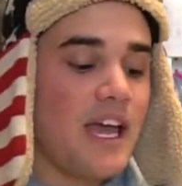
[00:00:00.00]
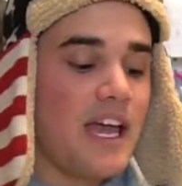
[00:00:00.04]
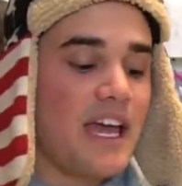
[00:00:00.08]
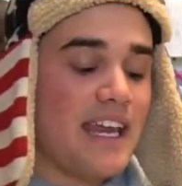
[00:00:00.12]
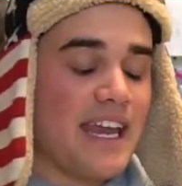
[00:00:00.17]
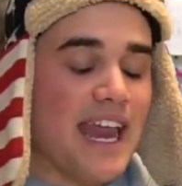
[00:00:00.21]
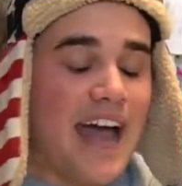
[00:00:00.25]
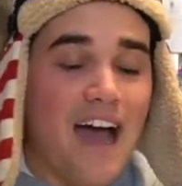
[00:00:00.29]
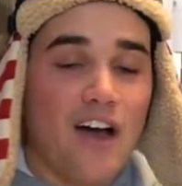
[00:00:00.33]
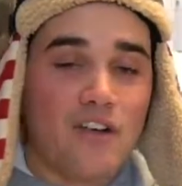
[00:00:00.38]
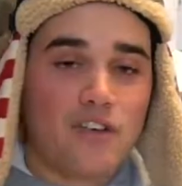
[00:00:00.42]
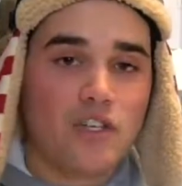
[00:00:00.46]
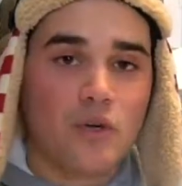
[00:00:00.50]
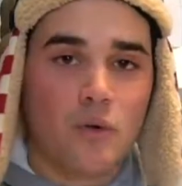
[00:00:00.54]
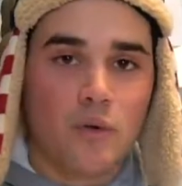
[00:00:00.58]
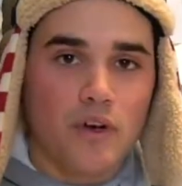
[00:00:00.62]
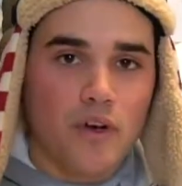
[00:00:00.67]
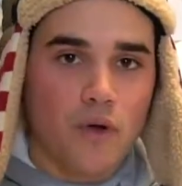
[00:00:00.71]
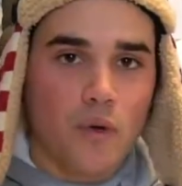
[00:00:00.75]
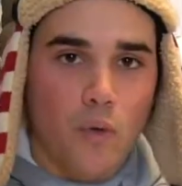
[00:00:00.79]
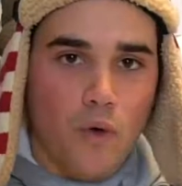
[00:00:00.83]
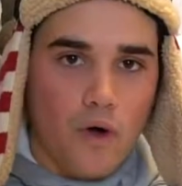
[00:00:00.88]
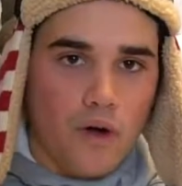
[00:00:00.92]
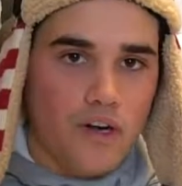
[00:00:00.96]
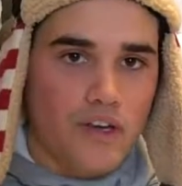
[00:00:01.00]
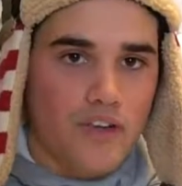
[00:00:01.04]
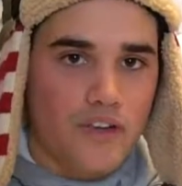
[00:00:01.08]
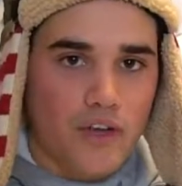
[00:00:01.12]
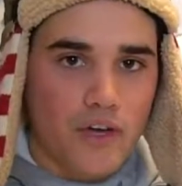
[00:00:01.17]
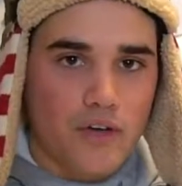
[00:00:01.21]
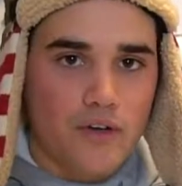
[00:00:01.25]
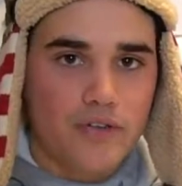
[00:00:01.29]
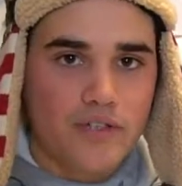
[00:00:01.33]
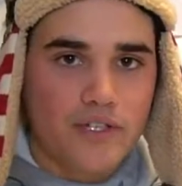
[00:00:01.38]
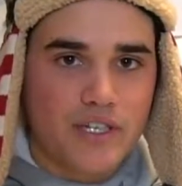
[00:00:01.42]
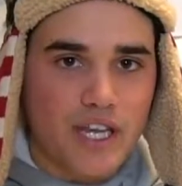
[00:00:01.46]
And how you want to work
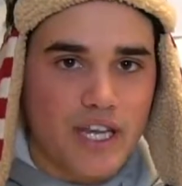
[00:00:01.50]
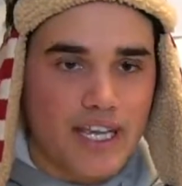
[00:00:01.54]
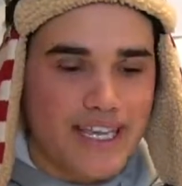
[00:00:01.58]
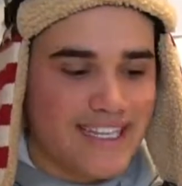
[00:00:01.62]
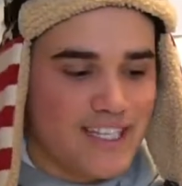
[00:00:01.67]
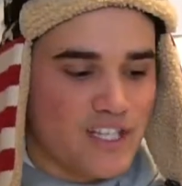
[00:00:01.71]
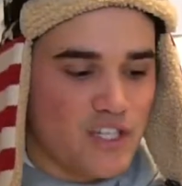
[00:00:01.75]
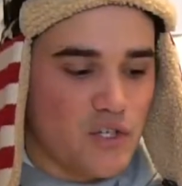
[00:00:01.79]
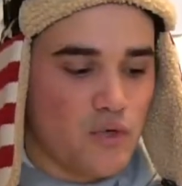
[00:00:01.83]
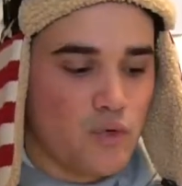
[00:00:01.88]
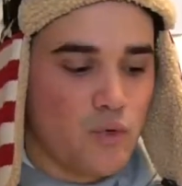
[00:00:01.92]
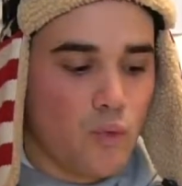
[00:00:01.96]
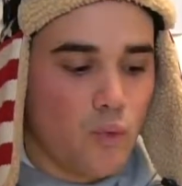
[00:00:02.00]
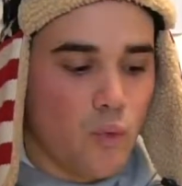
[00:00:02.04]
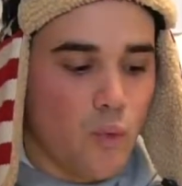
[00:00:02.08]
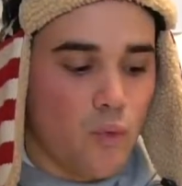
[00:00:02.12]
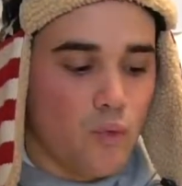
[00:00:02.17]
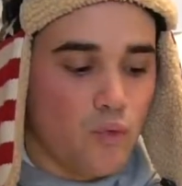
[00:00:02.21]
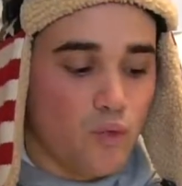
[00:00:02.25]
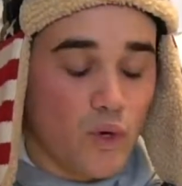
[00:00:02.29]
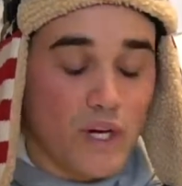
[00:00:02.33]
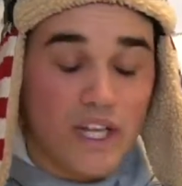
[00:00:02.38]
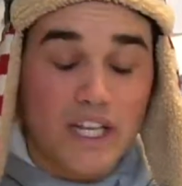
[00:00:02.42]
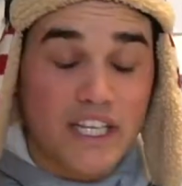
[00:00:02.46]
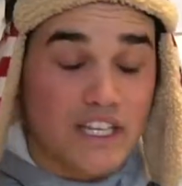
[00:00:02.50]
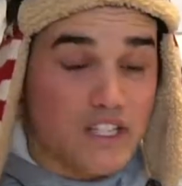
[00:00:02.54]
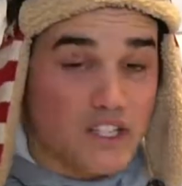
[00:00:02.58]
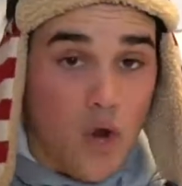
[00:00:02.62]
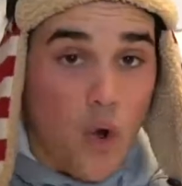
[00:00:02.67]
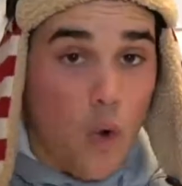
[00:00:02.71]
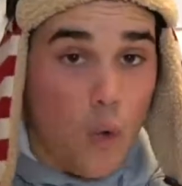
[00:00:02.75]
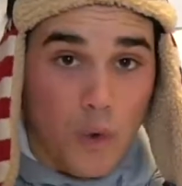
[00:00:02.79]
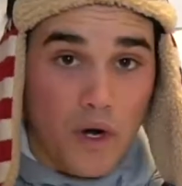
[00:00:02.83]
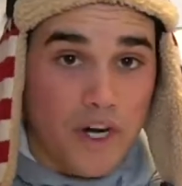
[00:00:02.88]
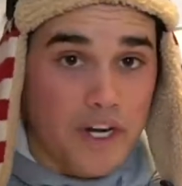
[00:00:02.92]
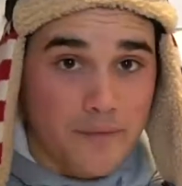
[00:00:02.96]
those is you really
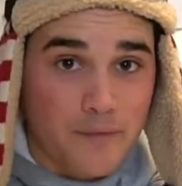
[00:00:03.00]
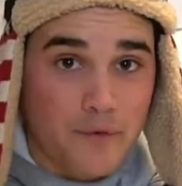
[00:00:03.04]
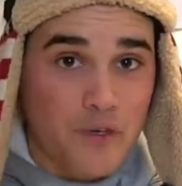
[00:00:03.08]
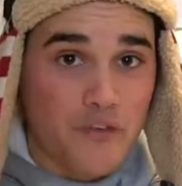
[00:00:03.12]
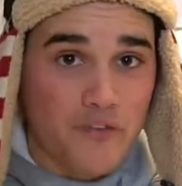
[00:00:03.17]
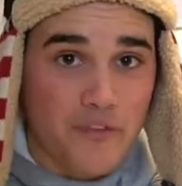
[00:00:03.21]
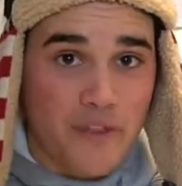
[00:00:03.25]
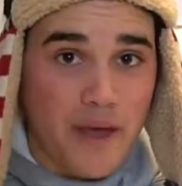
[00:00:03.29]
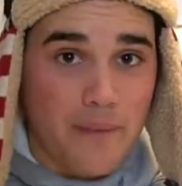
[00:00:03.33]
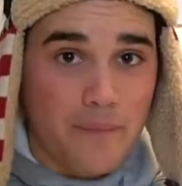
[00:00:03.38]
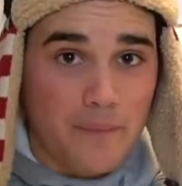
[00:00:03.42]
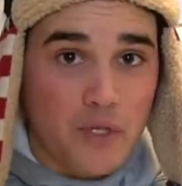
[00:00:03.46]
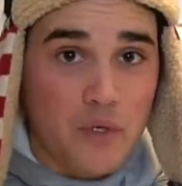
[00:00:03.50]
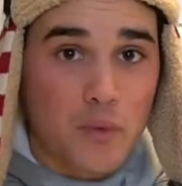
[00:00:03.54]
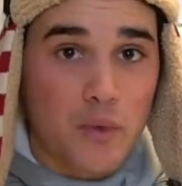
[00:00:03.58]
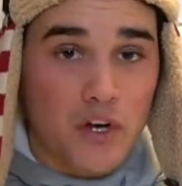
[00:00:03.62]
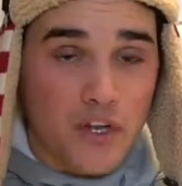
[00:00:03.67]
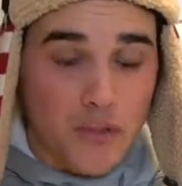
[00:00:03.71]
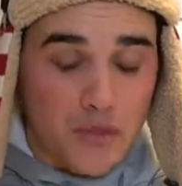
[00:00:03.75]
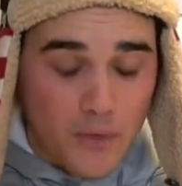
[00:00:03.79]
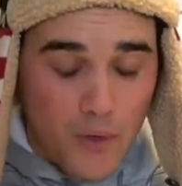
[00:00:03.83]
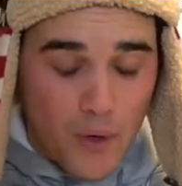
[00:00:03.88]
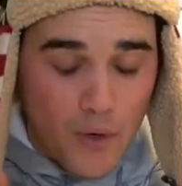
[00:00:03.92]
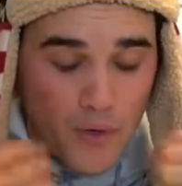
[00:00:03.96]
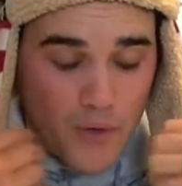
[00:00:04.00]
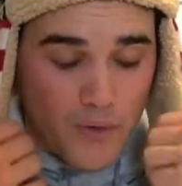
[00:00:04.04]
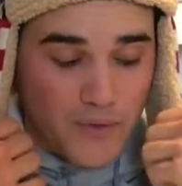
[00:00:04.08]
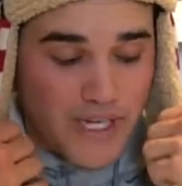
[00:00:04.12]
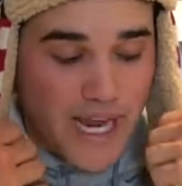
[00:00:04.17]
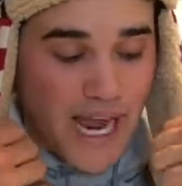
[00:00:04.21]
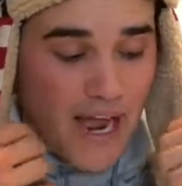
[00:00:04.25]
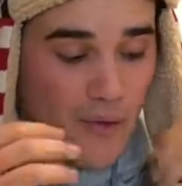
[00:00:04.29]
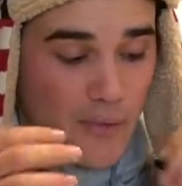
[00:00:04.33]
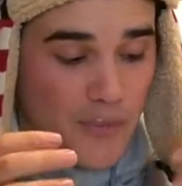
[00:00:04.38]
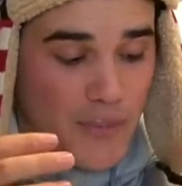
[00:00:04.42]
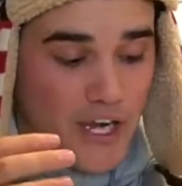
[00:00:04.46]
don't want to move them. You want to throw those
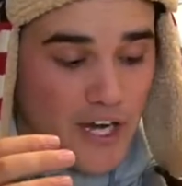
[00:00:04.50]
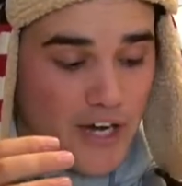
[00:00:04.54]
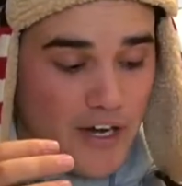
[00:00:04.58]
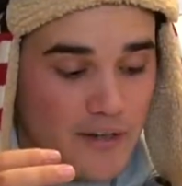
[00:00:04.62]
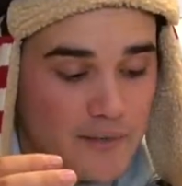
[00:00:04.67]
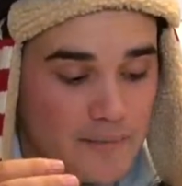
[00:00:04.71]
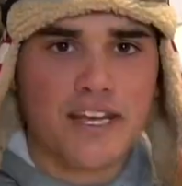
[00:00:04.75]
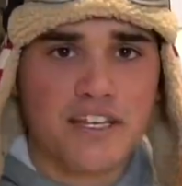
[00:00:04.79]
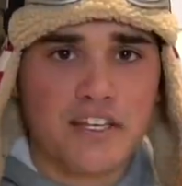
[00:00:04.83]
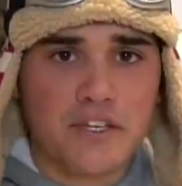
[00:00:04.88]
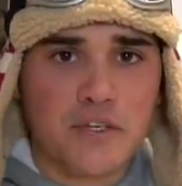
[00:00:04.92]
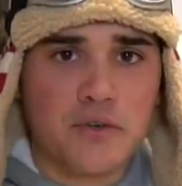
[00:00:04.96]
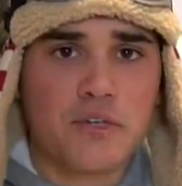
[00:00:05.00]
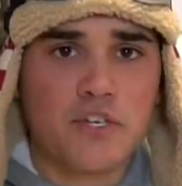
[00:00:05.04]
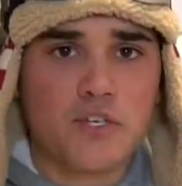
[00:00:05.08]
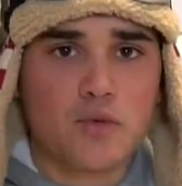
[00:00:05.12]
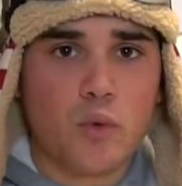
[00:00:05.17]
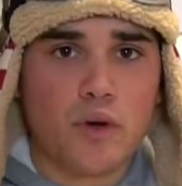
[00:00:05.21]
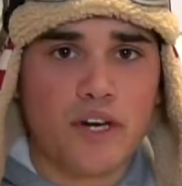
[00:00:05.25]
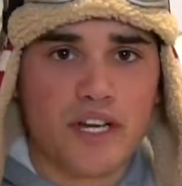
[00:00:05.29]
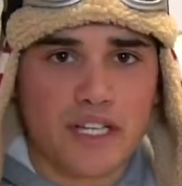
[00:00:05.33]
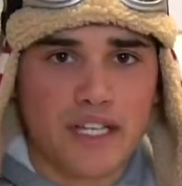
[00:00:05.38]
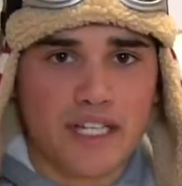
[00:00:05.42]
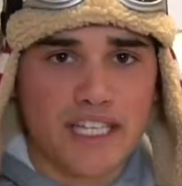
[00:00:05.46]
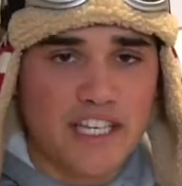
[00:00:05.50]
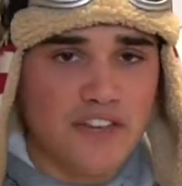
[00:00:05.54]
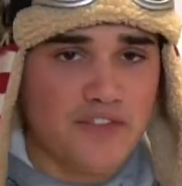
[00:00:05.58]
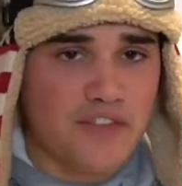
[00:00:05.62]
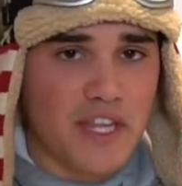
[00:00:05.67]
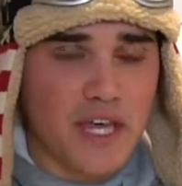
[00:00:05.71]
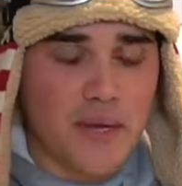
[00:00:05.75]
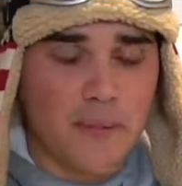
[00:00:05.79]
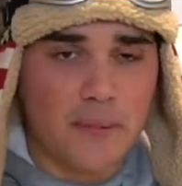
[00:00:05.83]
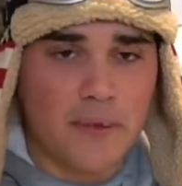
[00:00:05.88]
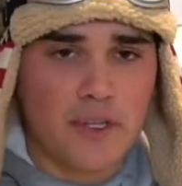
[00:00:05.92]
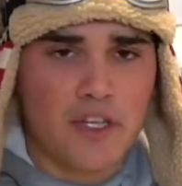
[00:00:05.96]
out there, and you just want to leave
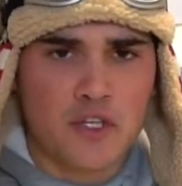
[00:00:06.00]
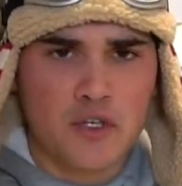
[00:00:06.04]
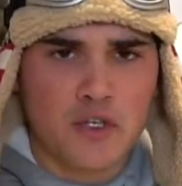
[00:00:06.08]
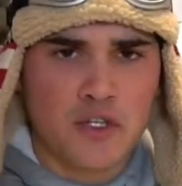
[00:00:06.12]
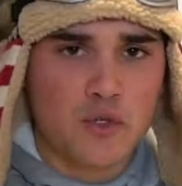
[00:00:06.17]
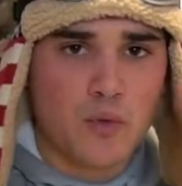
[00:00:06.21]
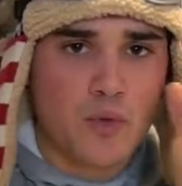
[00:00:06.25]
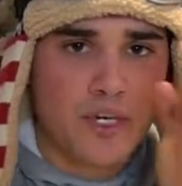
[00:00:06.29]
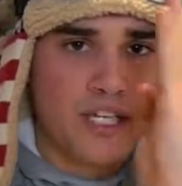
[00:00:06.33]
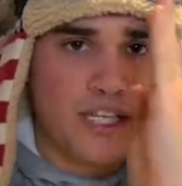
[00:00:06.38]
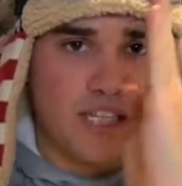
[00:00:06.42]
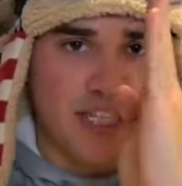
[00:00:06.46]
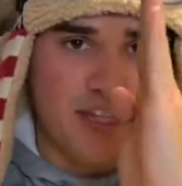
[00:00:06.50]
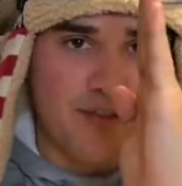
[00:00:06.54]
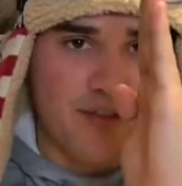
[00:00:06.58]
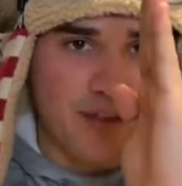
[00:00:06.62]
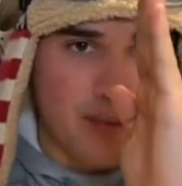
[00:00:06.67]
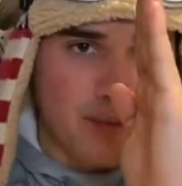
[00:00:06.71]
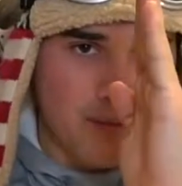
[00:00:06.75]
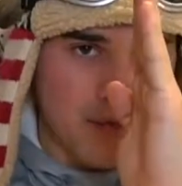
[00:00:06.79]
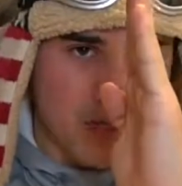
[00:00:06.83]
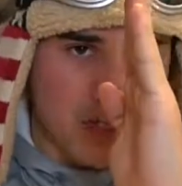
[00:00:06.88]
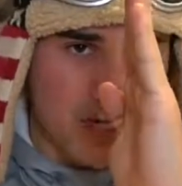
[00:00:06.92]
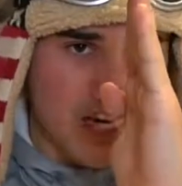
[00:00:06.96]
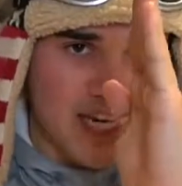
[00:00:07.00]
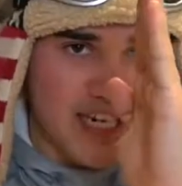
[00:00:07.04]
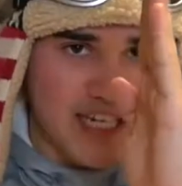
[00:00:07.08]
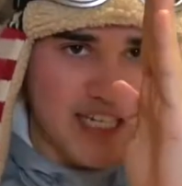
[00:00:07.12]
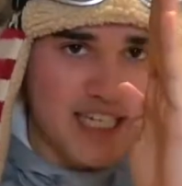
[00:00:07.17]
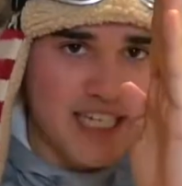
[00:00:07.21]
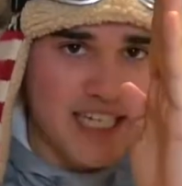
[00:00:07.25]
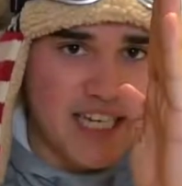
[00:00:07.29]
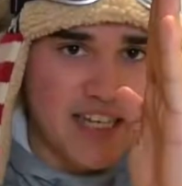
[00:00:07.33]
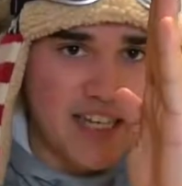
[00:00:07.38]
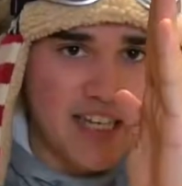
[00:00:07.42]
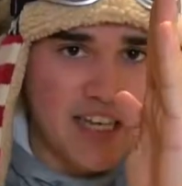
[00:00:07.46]
them. You just want to leave them just kind of
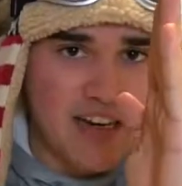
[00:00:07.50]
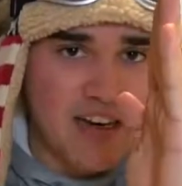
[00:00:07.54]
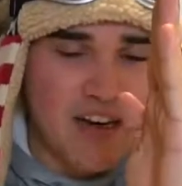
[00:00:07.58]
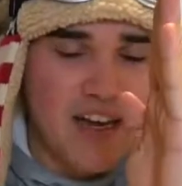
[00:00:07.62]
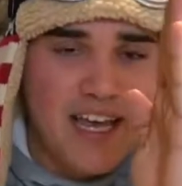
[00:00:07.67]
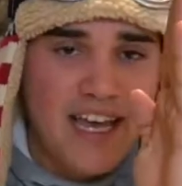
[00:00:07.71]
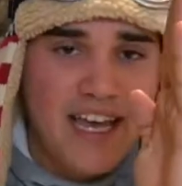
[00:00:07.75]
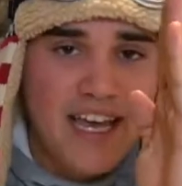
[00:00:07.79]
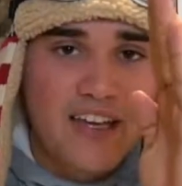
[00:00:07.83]
sitting there.